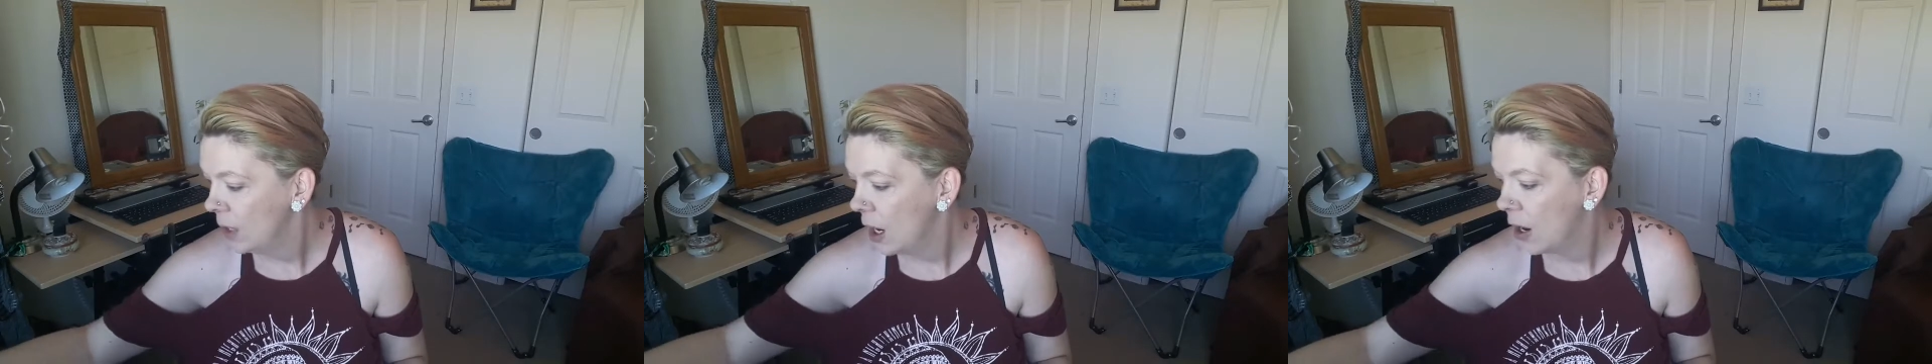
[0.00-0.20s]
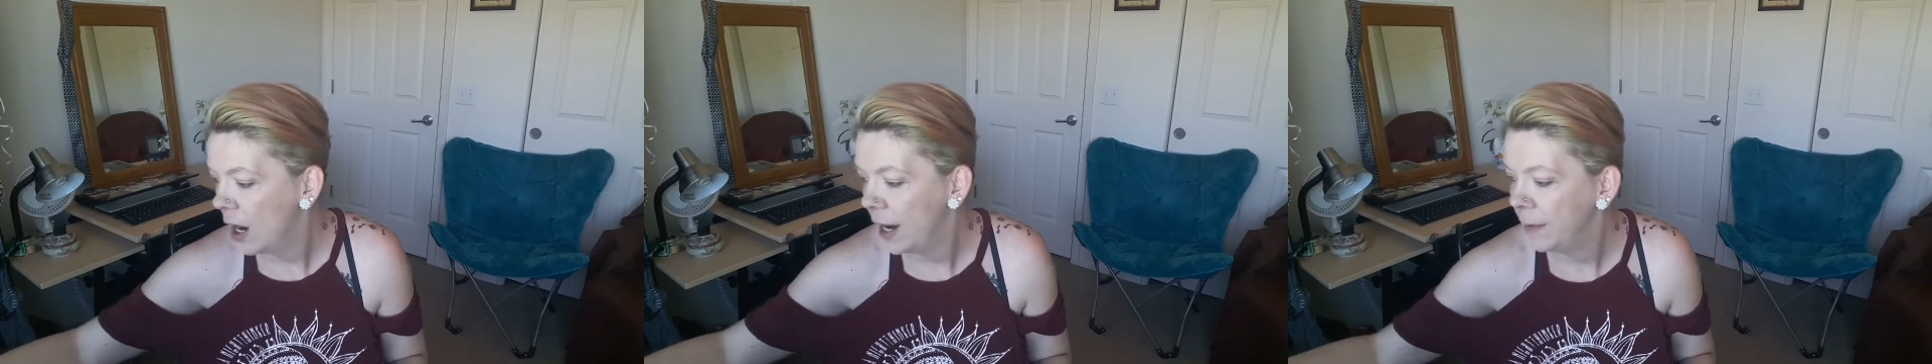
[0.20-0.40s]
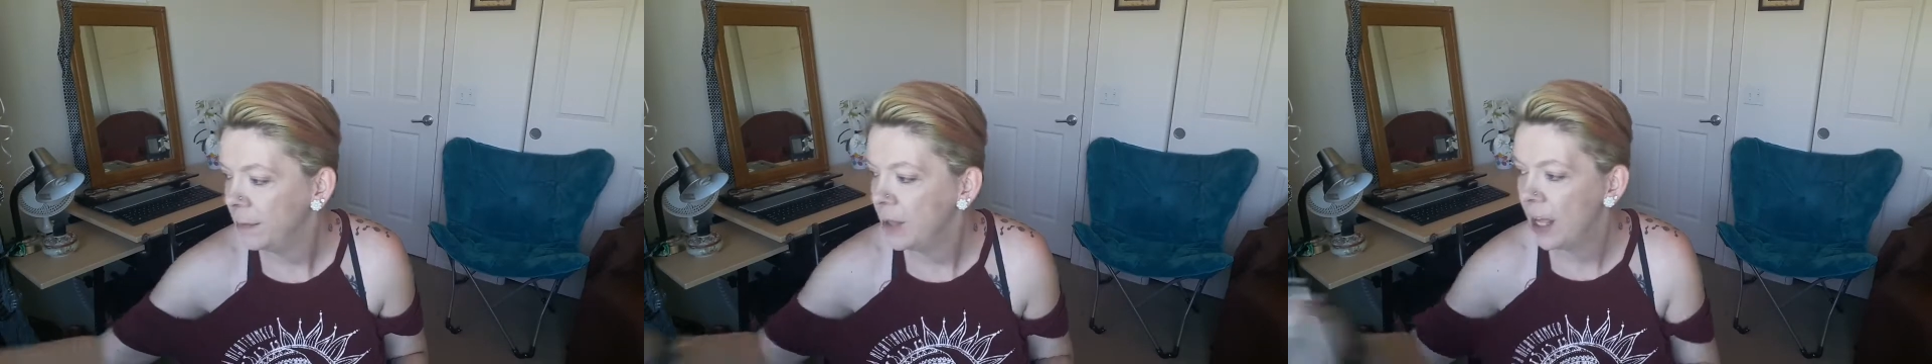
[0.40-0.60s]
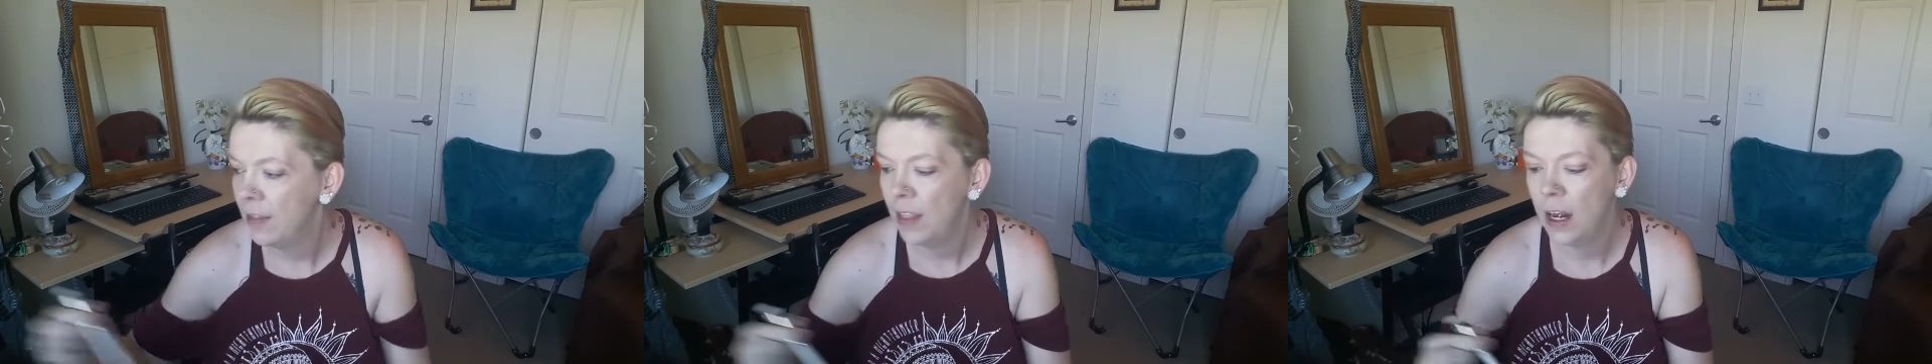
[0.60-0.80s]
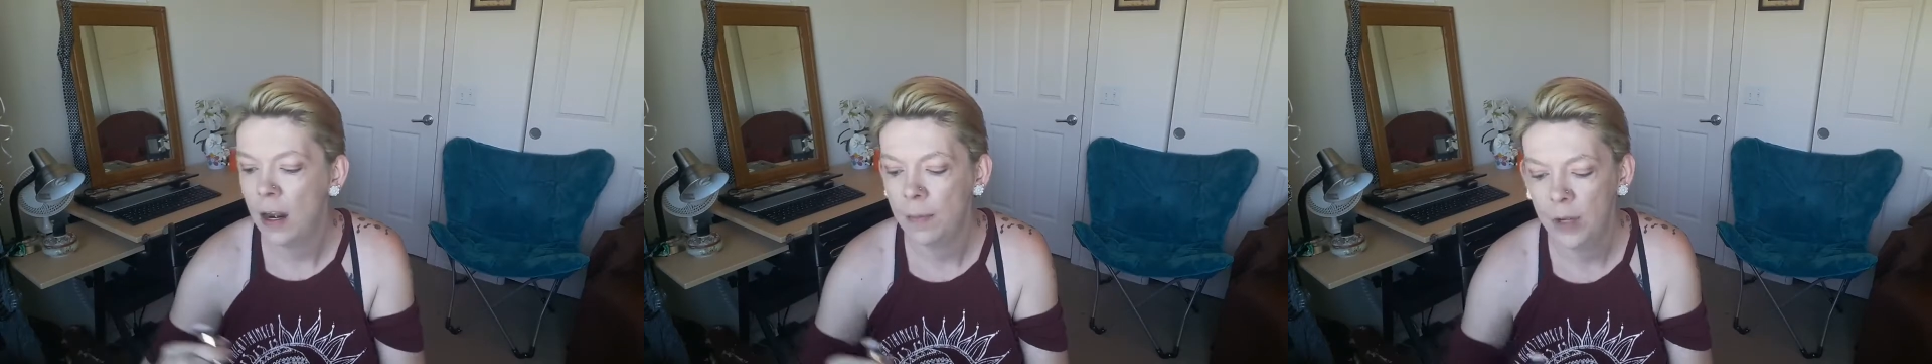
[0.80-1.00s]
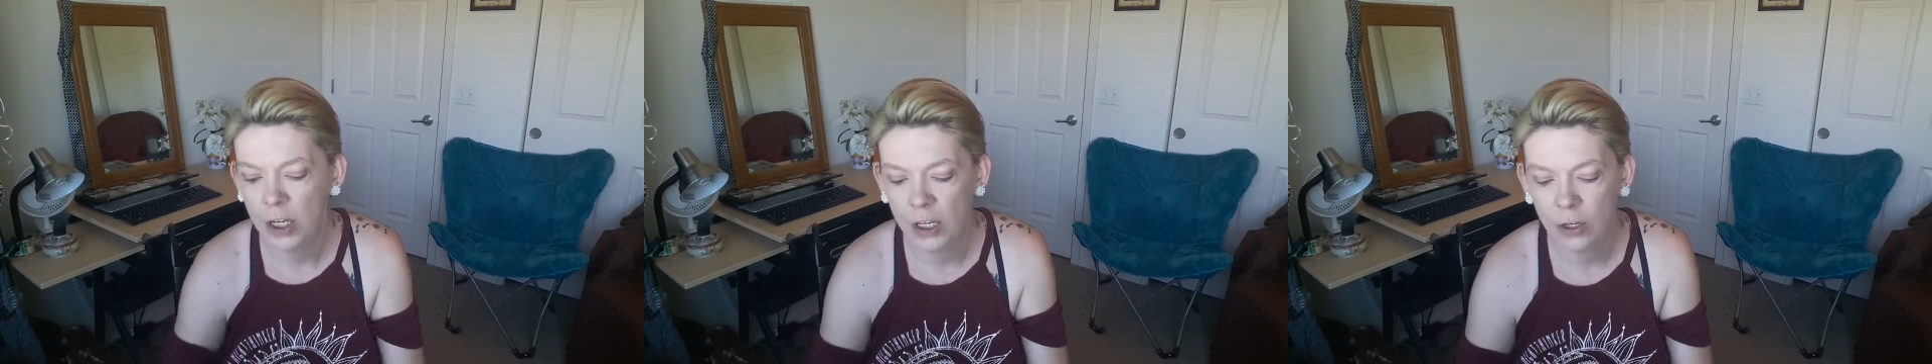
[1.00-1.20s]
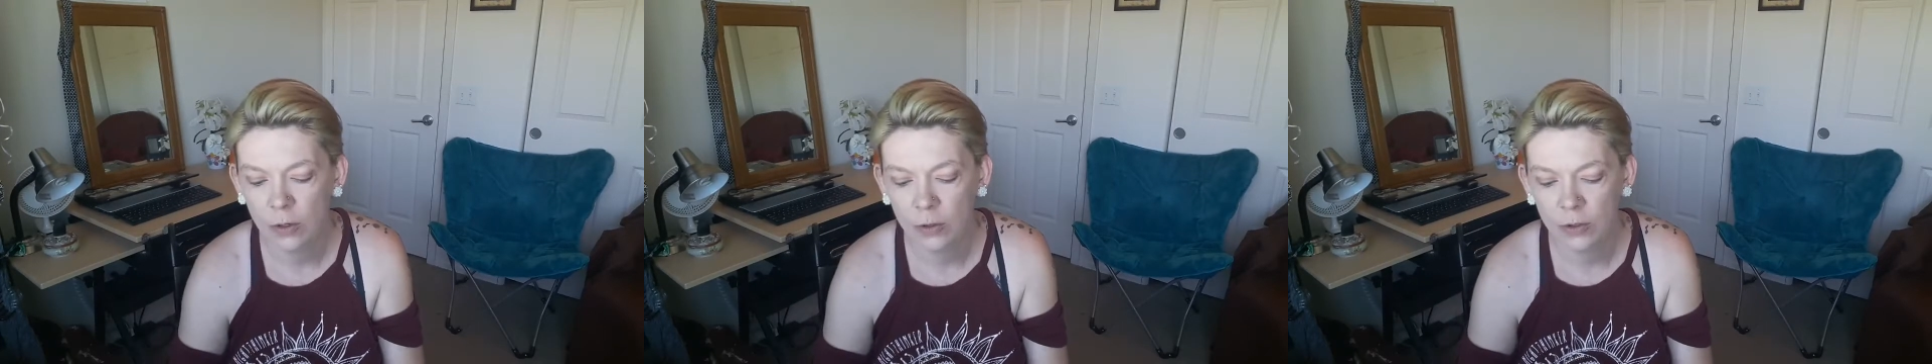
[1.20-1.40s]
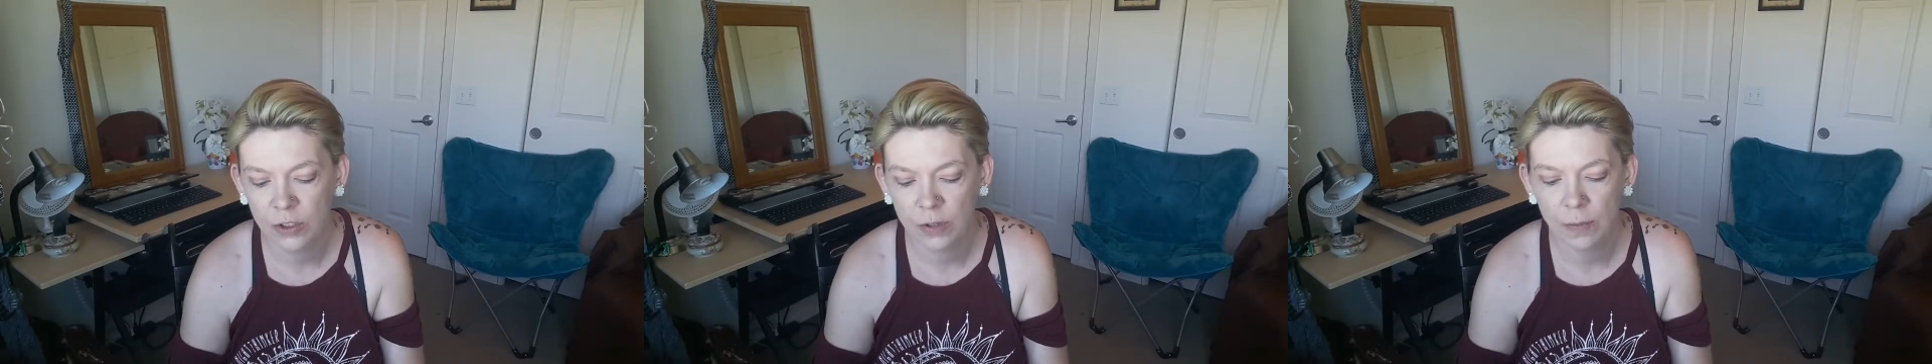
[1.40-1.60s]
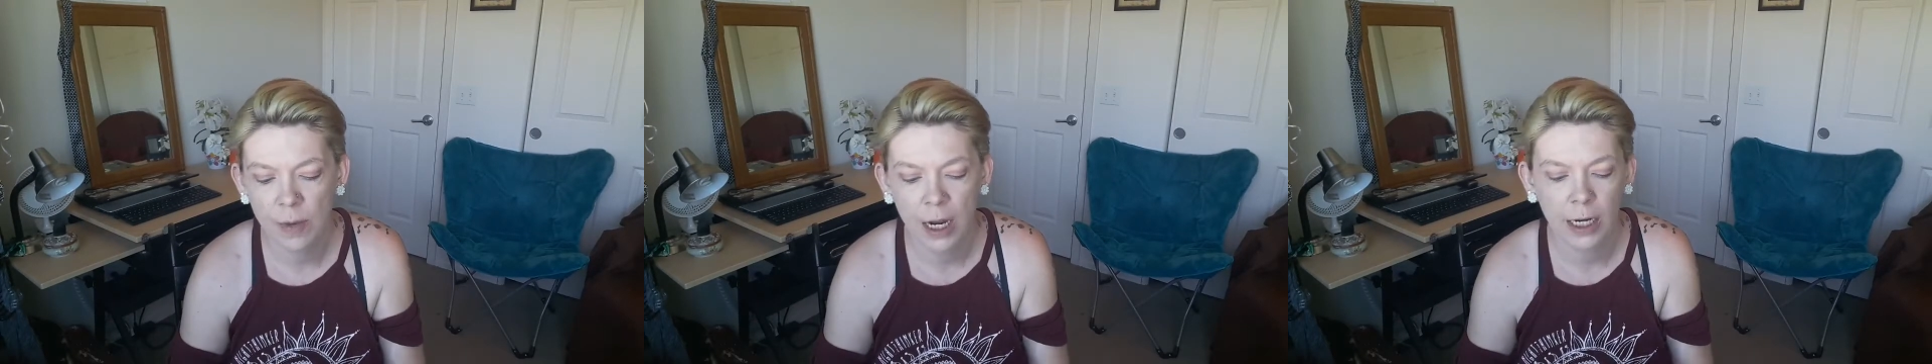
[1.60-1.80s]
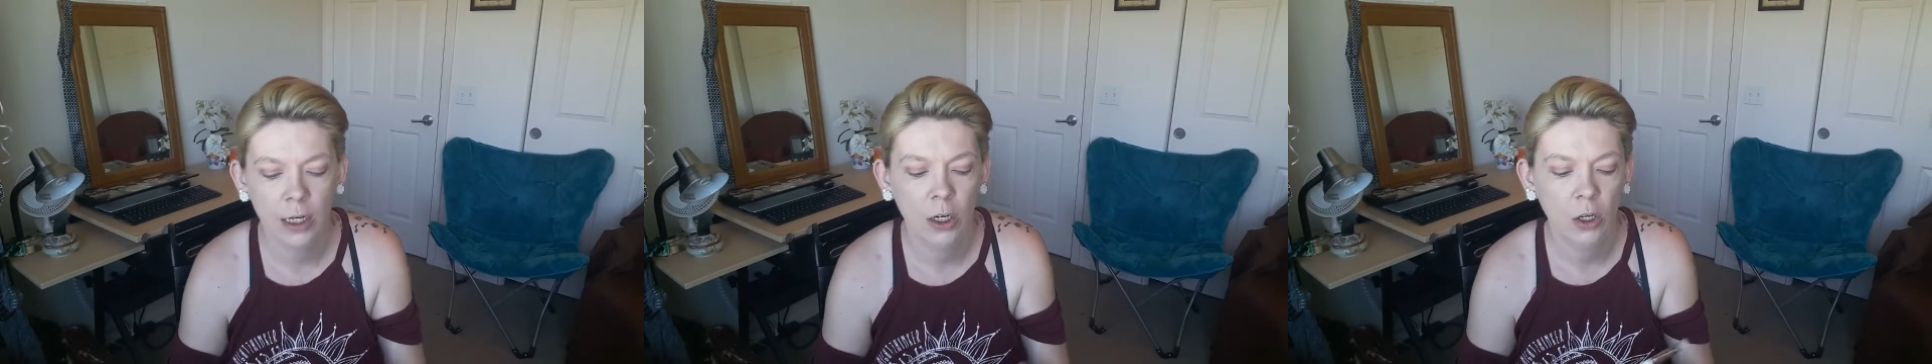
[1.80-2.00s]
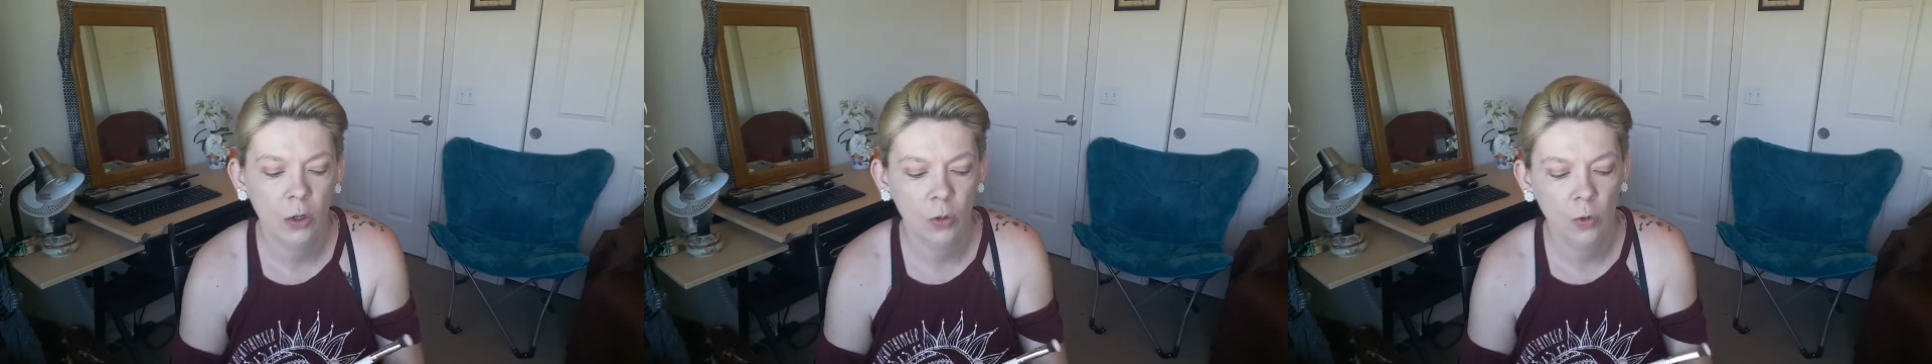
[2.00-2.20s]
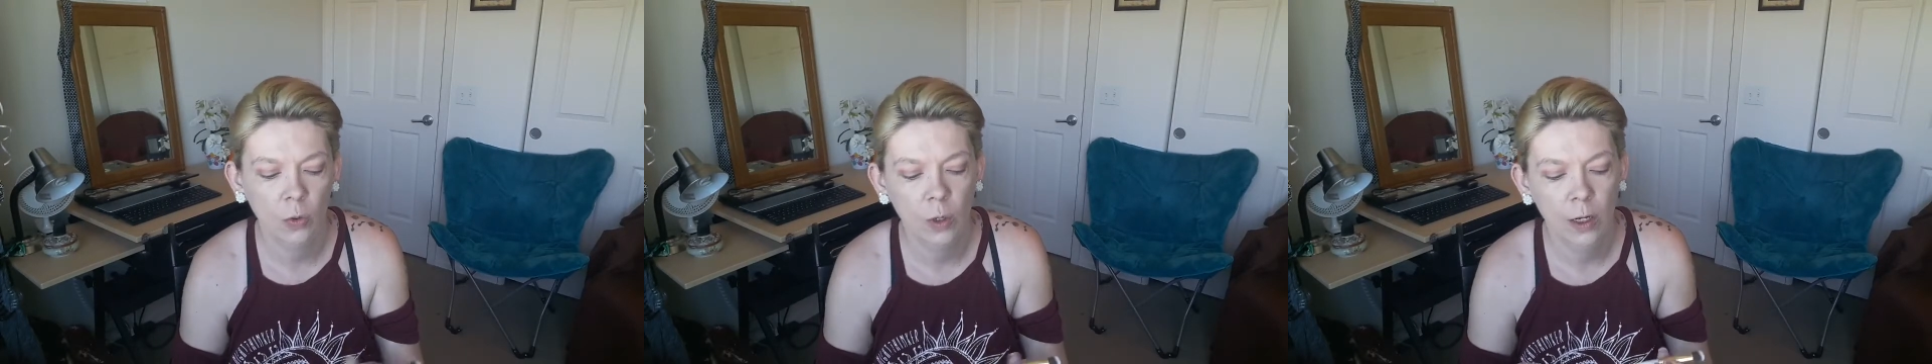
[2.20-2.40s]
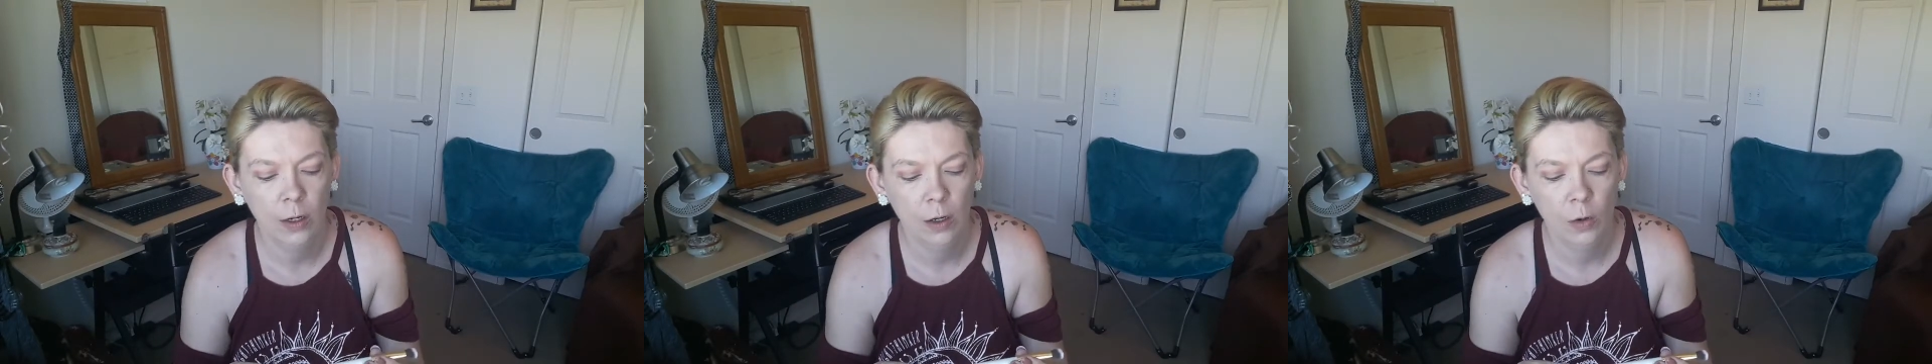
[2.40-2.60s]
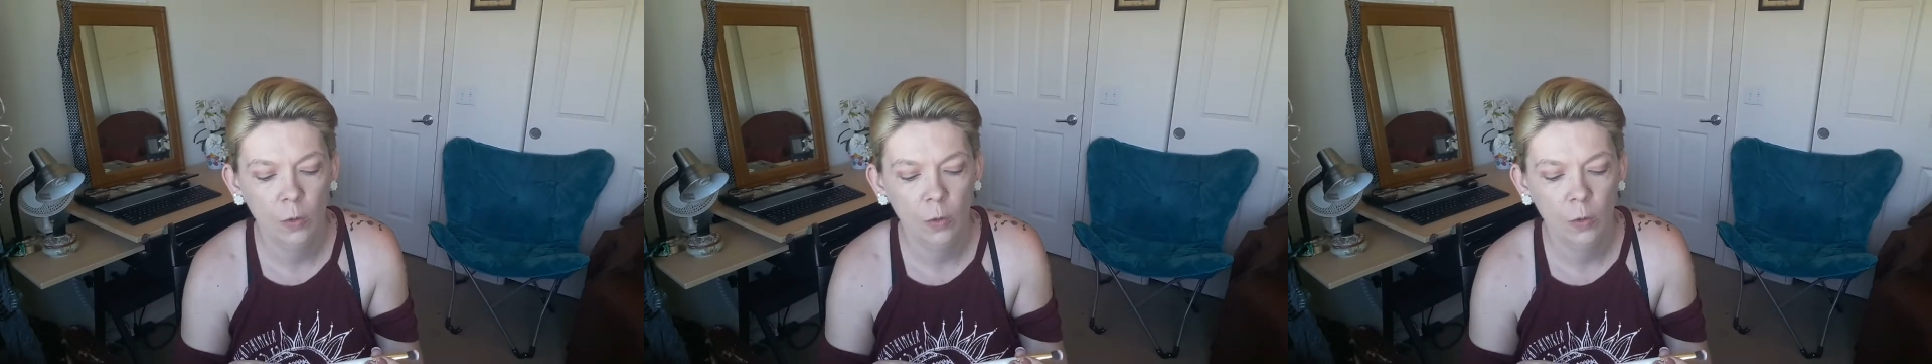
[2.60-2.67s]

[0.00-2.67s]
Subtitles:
All right, and then I'm going to use my new